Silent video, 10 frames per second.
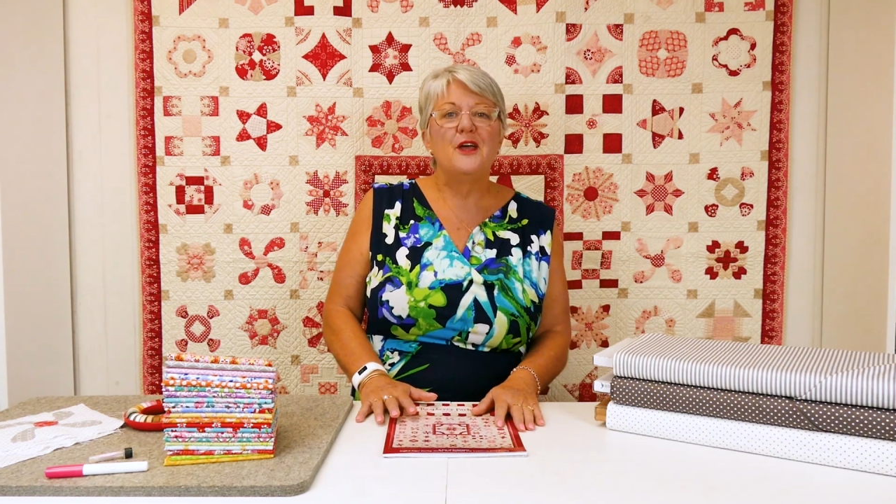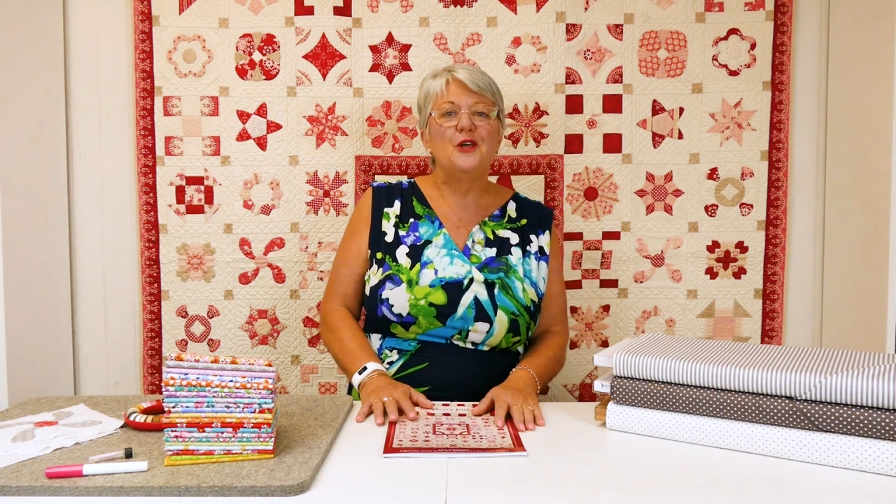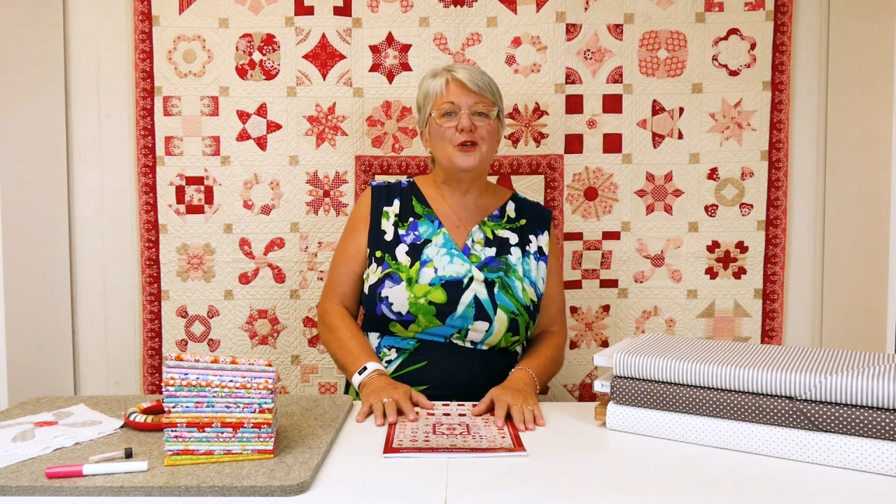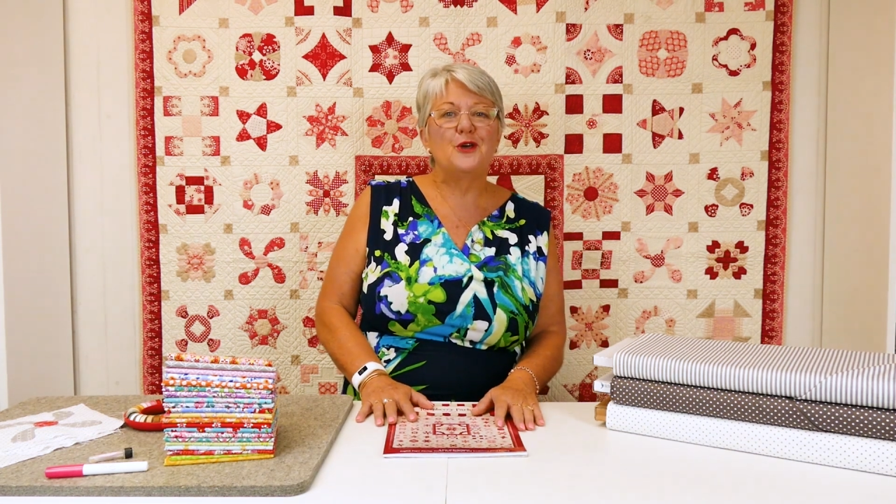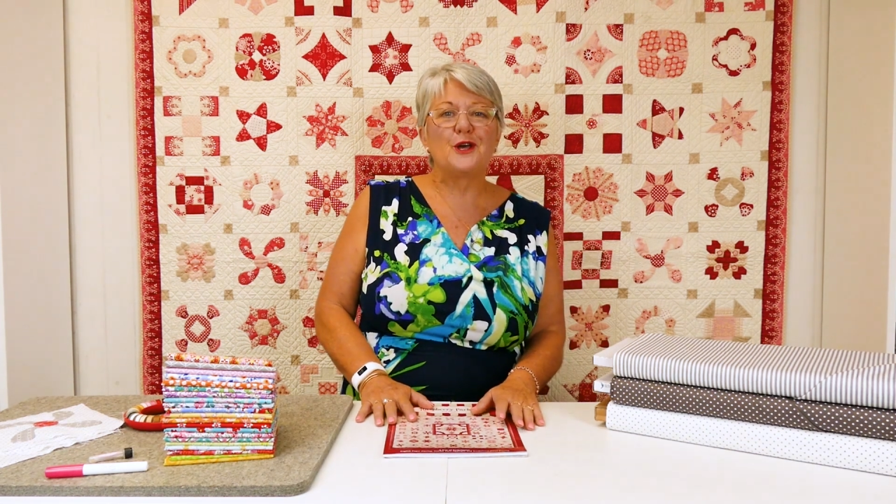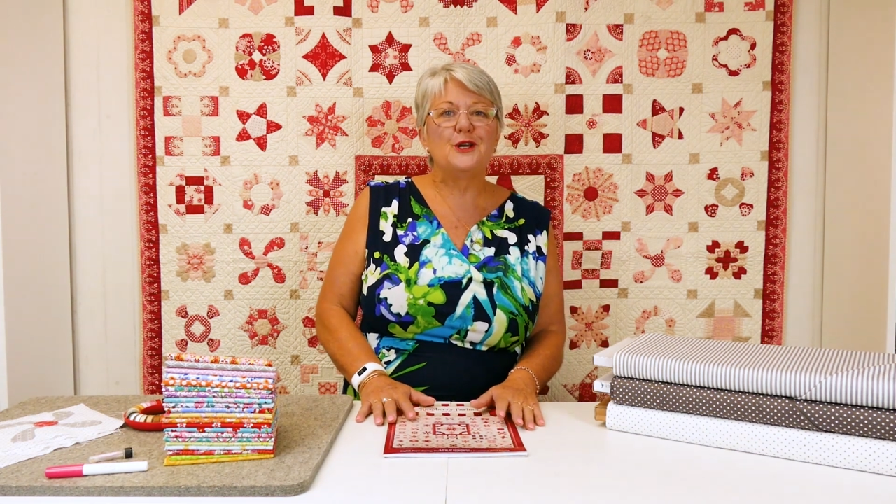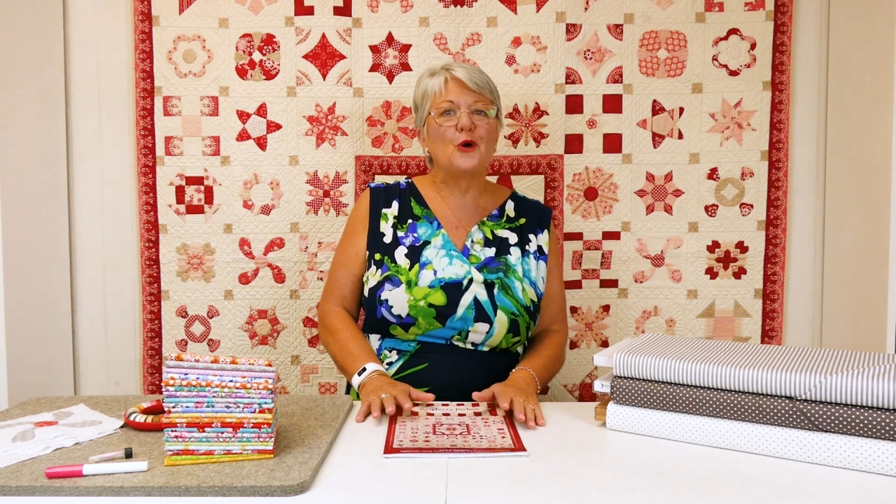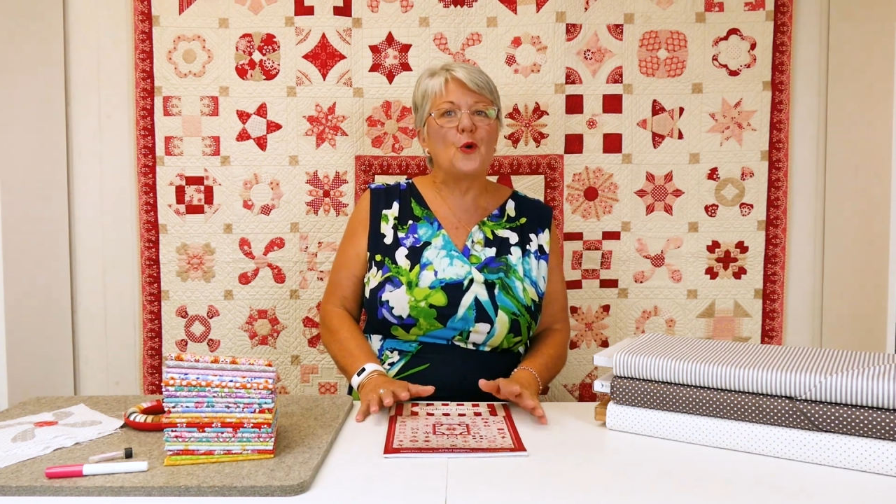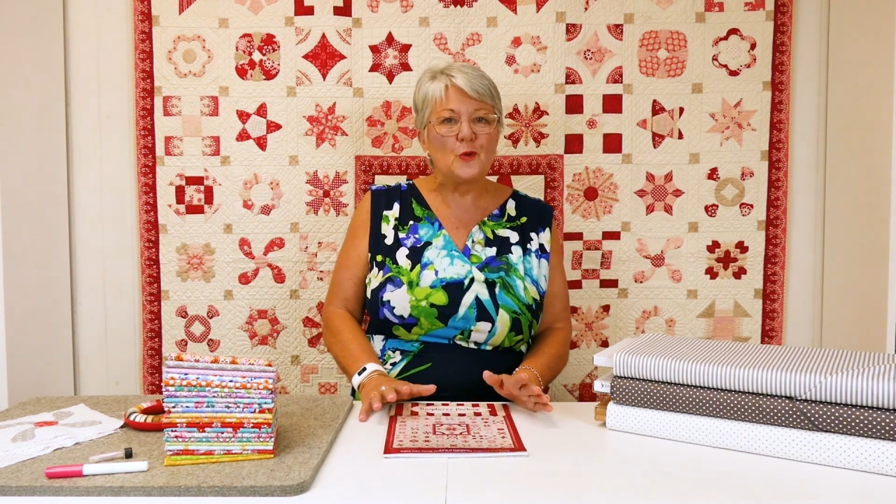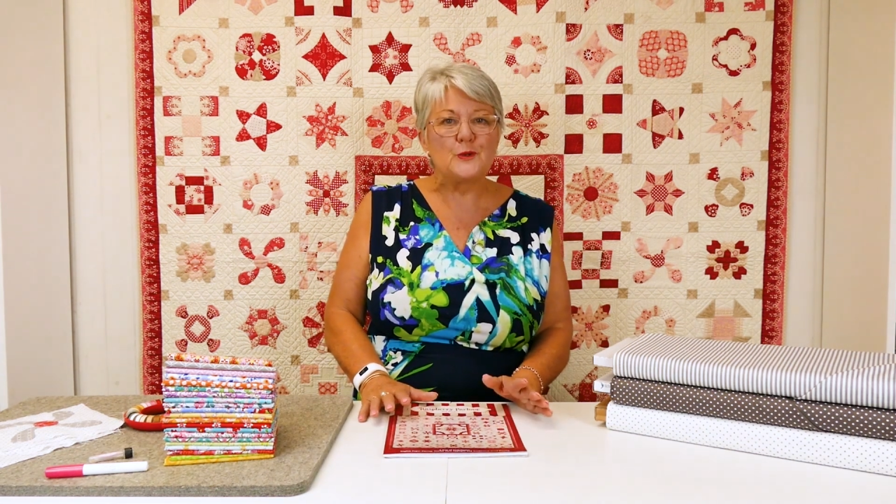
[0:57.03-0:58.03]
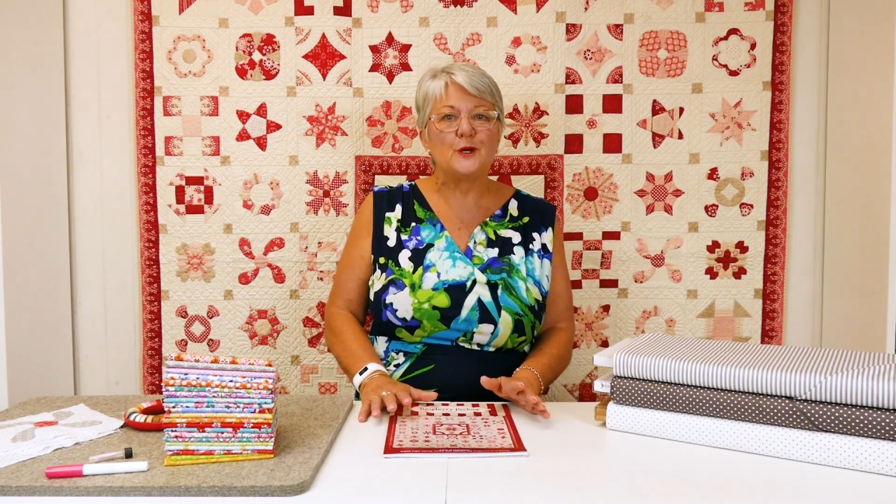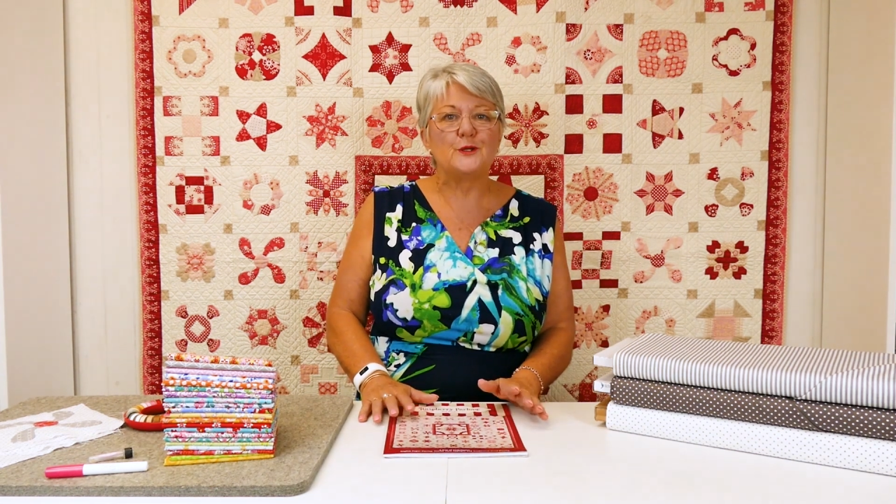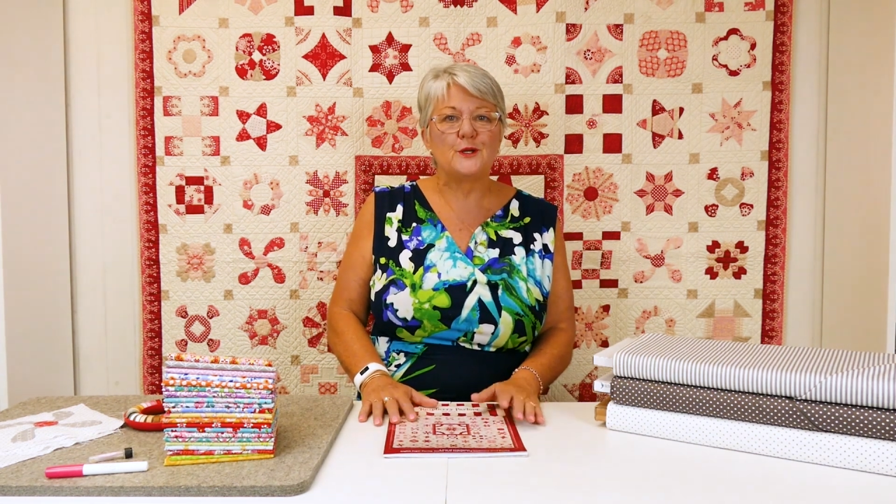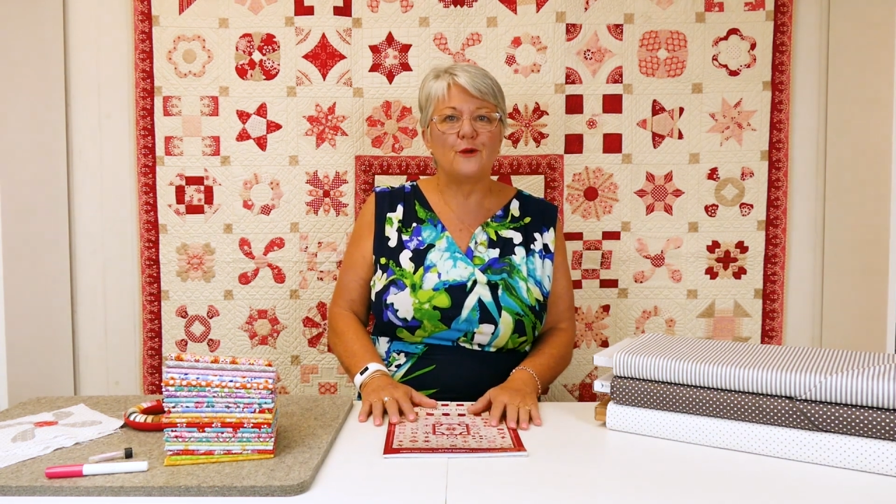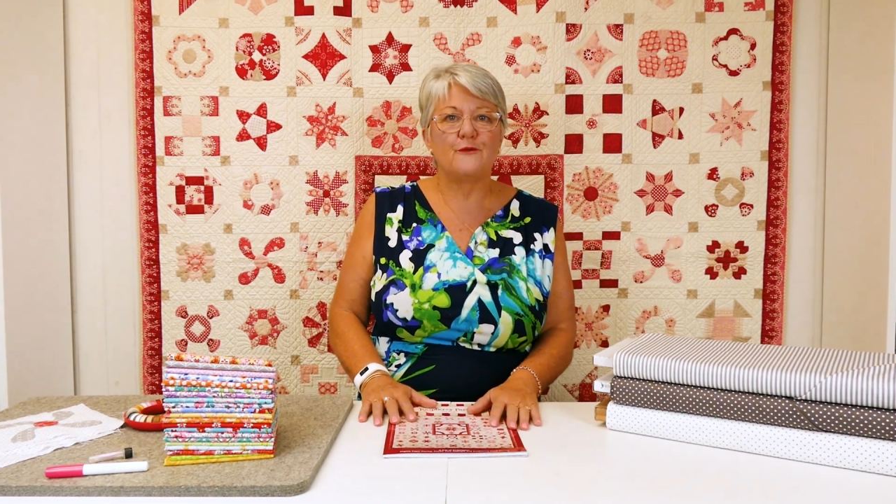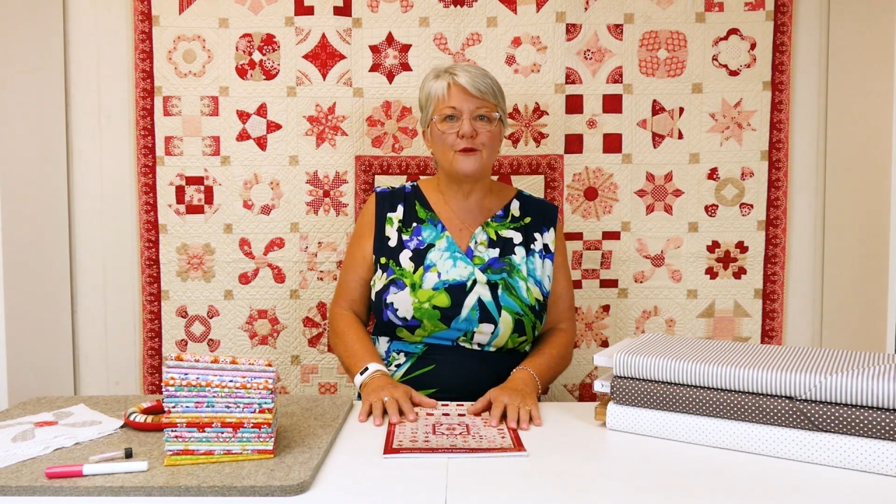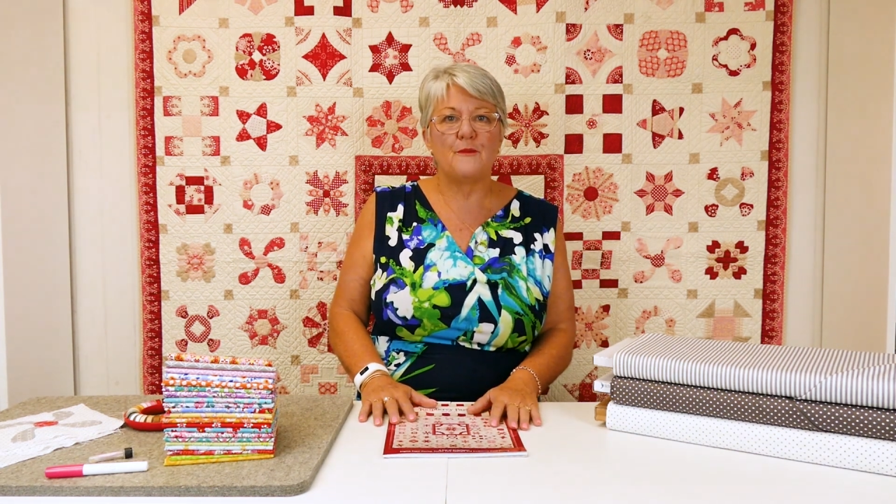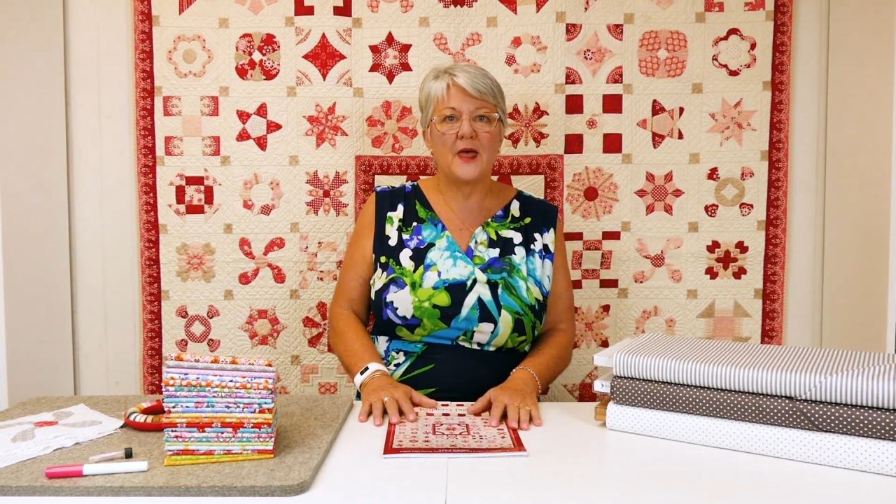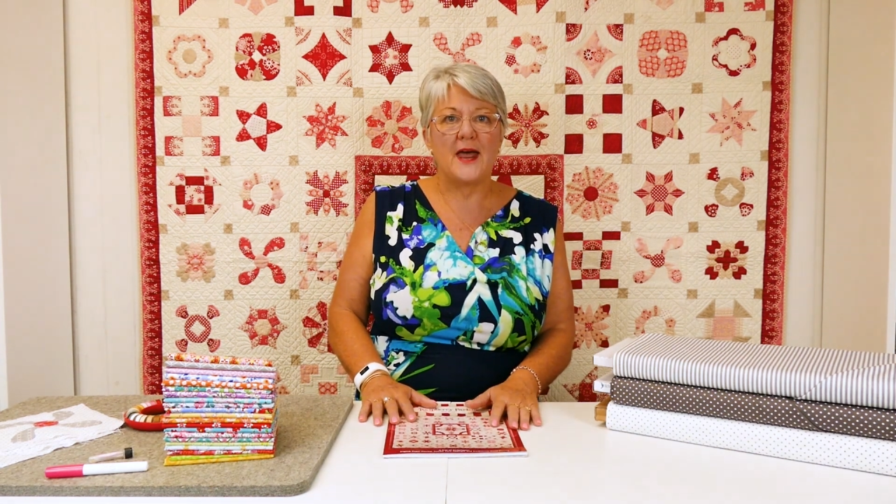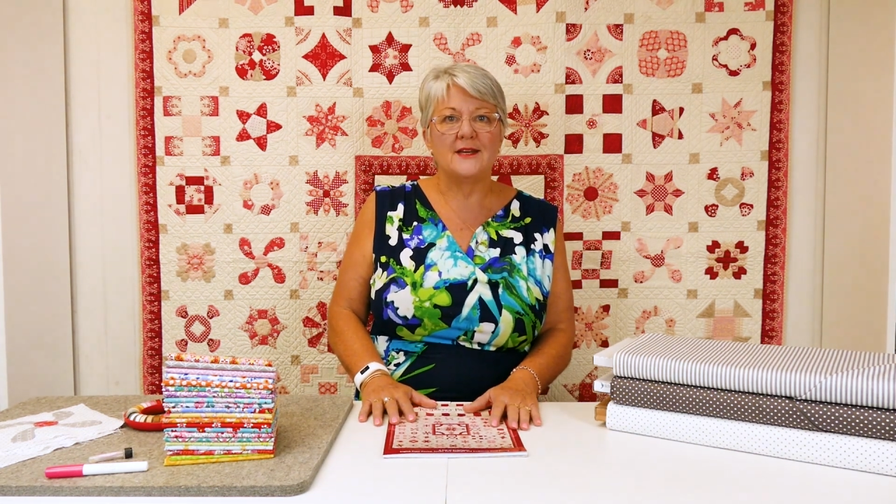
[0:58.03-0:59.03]
you can also sew it from
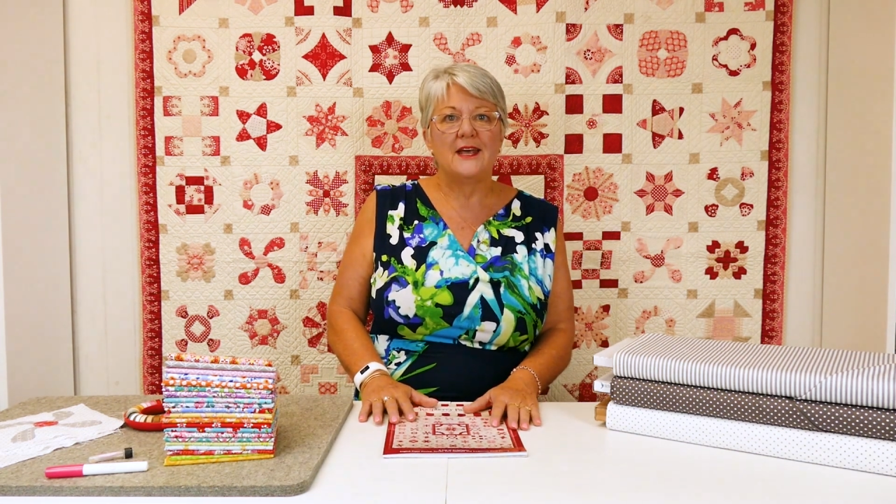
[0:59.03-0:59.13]
that.